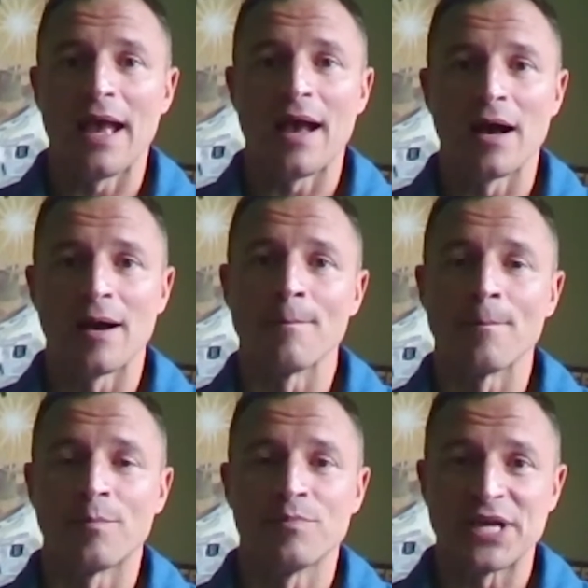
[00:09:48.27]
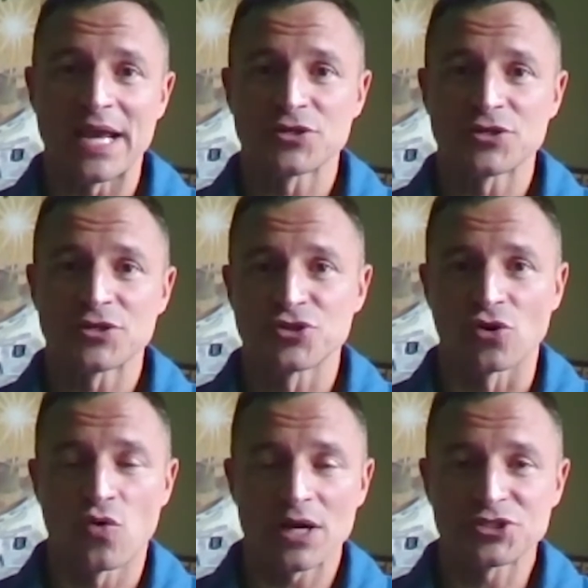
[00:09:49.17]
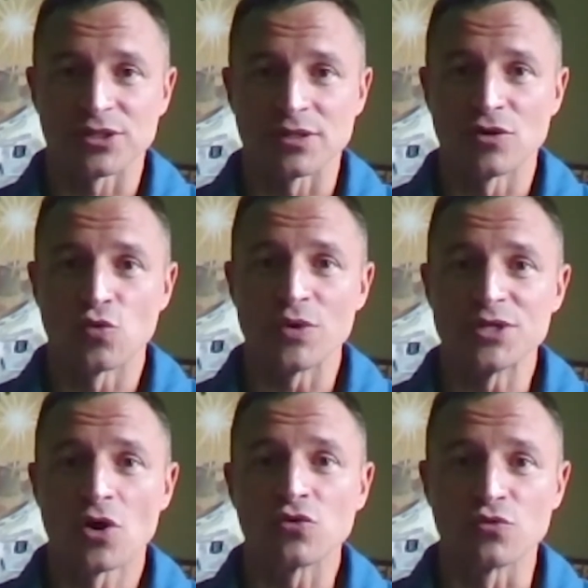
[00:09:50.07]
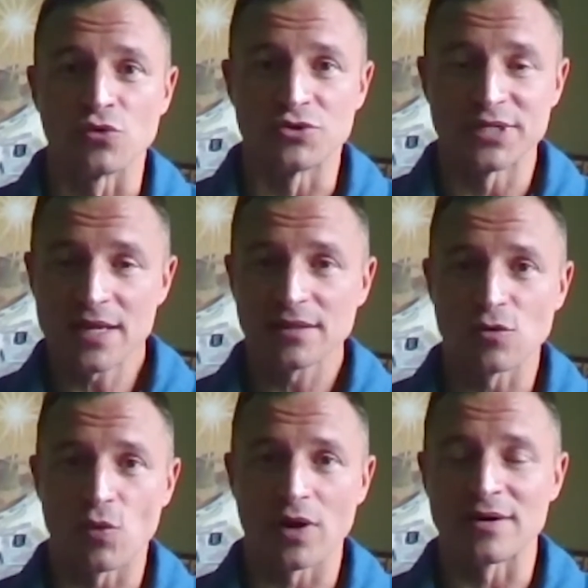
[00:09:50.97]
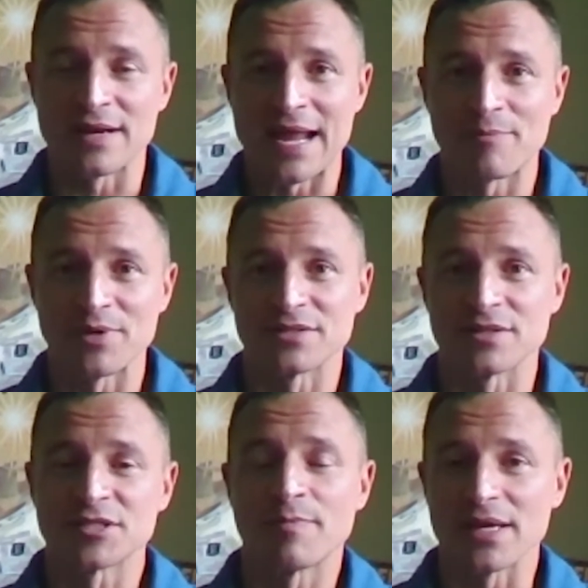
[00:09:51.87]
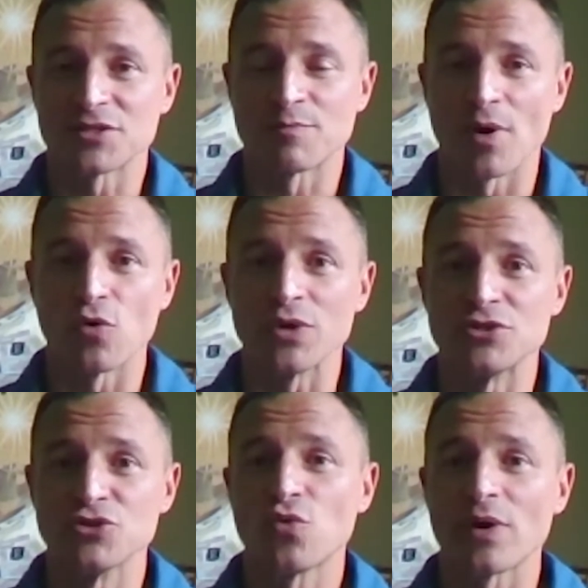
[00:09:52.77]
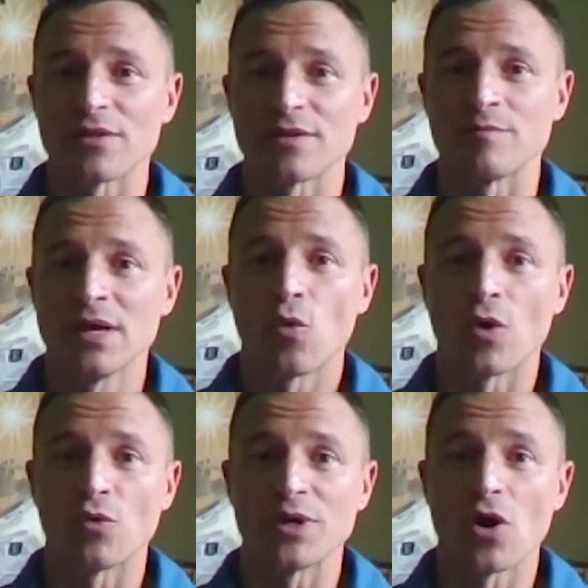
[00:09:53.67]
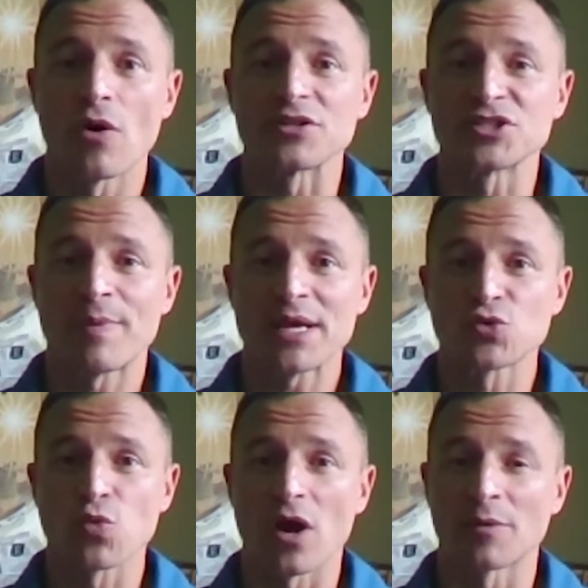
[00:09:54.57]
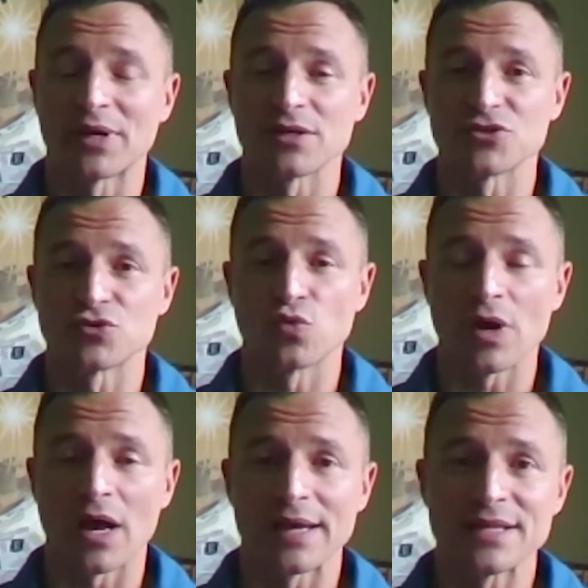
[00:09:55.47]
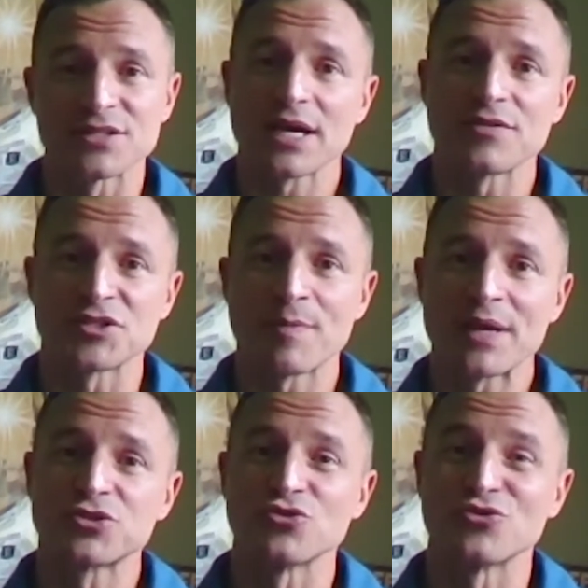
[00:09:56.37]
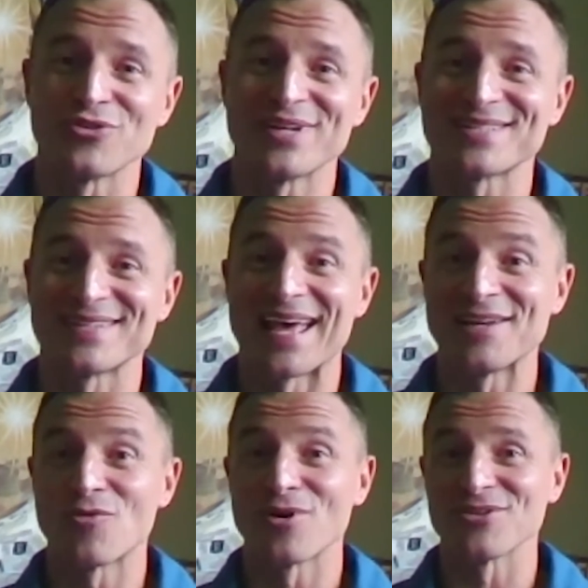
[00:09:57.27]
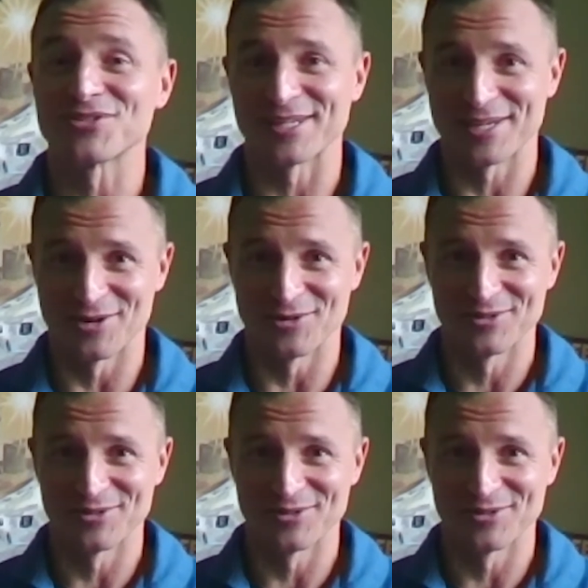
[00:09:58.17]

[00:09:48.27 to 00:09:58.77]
To answer your question, we don't routinely wear nappies in space, but we do wear them when we go on a spacewalk because inside the spacesuit, there isn't anywhere else to go.